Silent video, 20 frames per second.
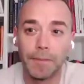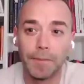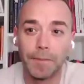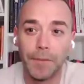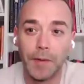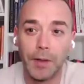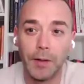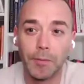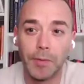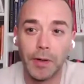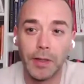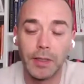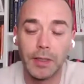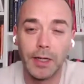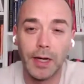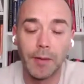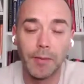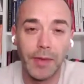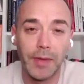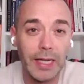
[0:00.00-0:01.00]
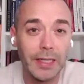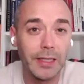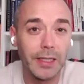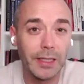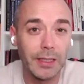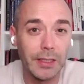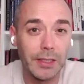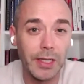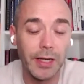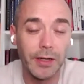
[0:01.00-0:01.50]
by the time that
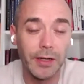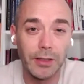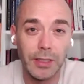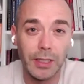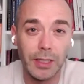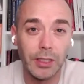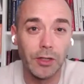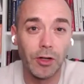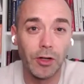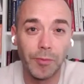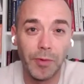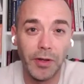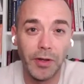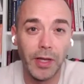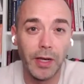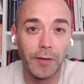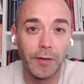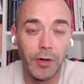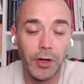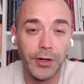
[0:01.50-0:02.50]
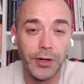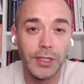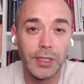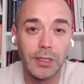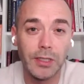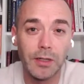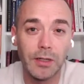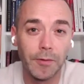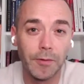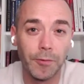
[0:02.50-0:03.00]
dust settles, let's call it by the end of
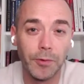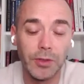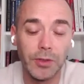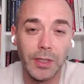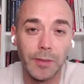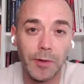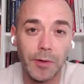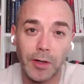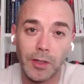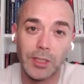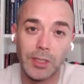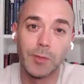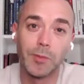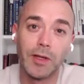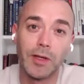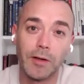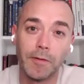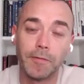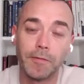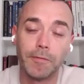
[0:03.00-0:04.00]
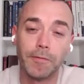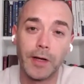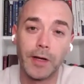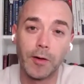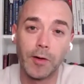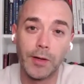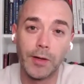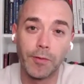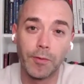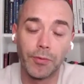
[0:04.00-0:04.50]
August, real estate markets can be in a
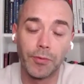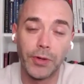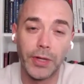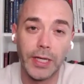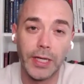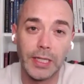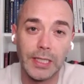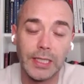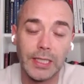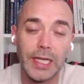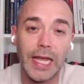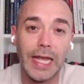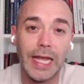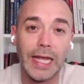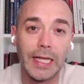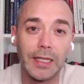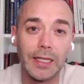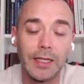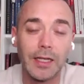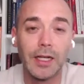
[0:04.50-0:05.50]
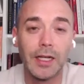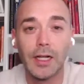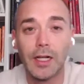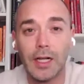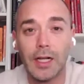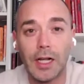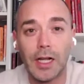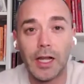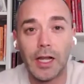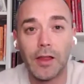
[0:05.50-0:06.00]
very different place, and
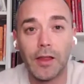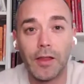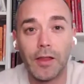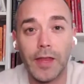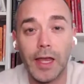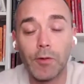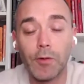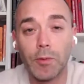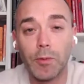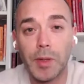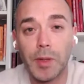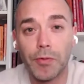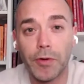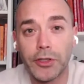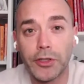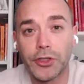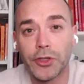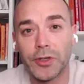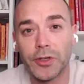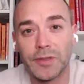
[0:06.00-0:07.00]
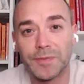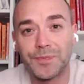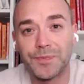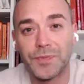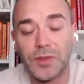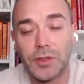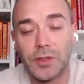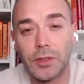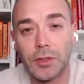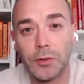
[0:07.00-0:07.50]
they will be pressured
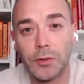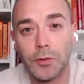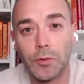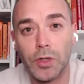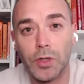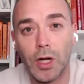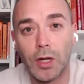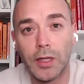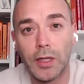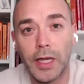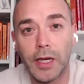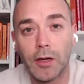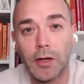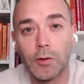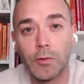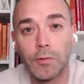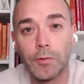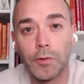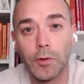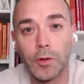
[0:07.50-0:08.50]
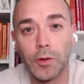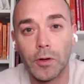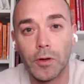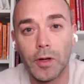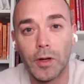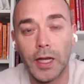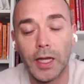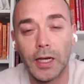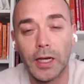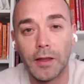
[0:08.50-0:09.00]
to not let it go
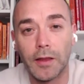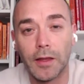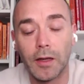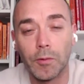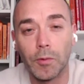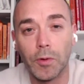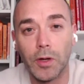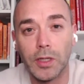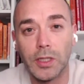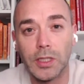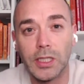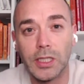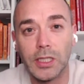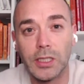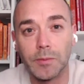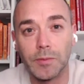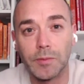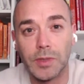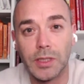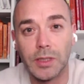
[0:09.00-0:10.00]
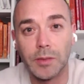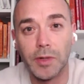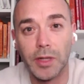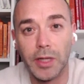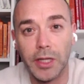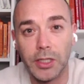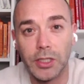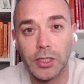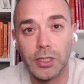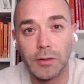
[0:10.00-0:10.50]
further. And I think we're going to see some
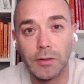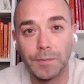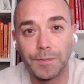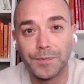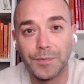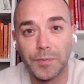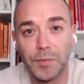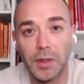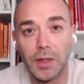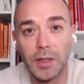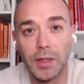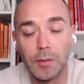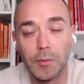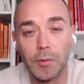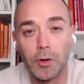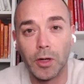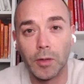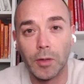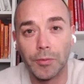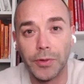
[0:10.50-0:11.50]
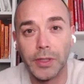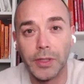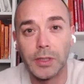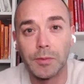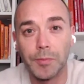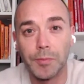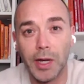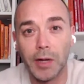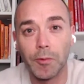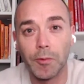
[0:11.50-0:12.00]
stimulation in the marketplace
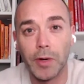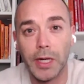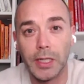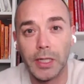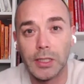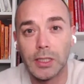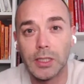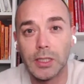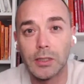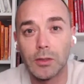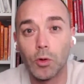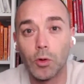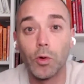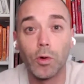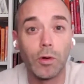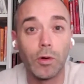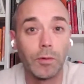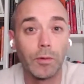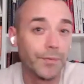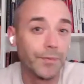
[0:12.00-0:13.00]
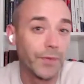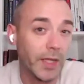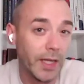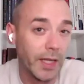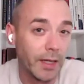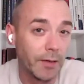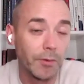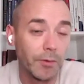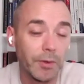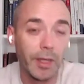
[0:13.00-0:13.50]
by rates, or
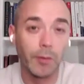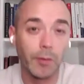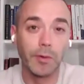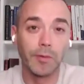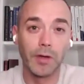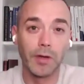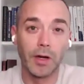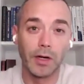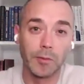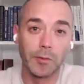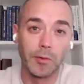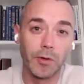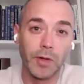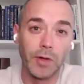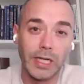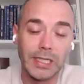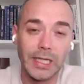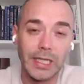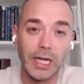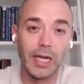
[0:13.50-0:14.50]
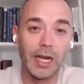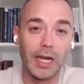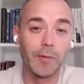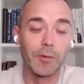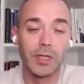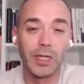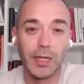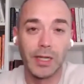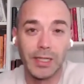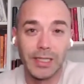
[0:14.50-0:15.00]
again, like we've talked about, extended
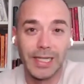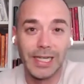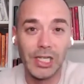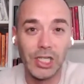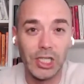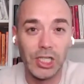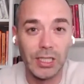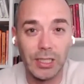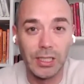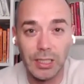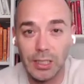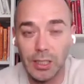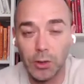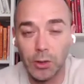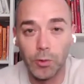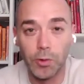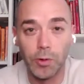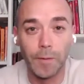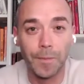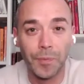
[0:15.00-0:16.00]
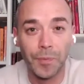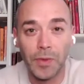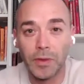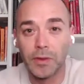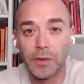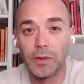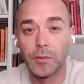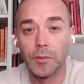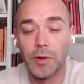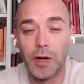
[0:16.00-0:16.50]
amortizations, lower
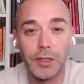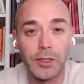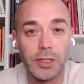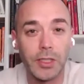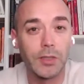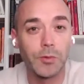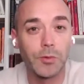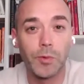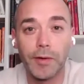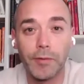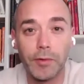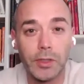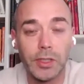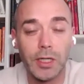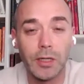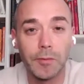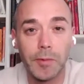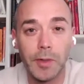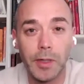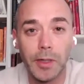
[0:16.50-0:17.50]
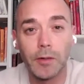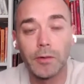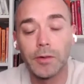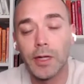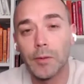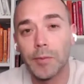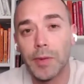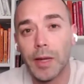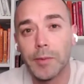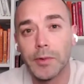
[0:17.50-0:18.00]
deposits, whatever it's going to be, or
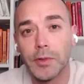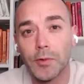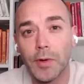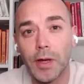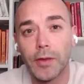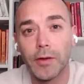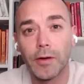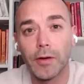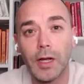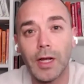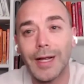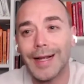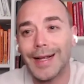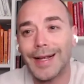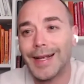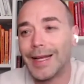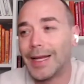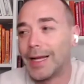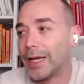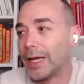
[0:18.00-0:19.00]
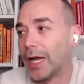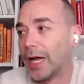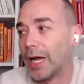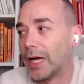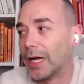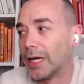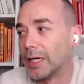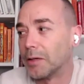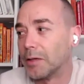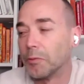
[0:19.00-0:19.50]
down payments rather.
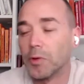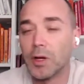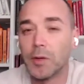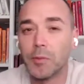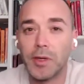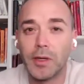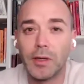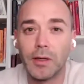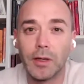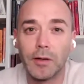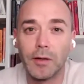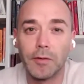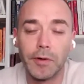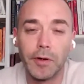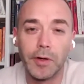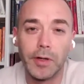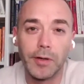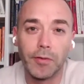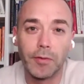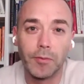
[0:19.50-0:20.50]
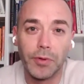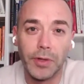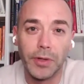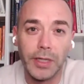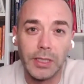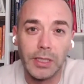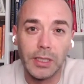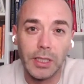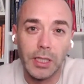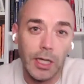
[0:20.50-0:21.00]
We're going to be in a very different
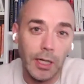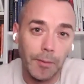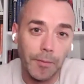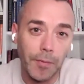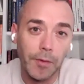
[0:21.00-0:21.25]
place come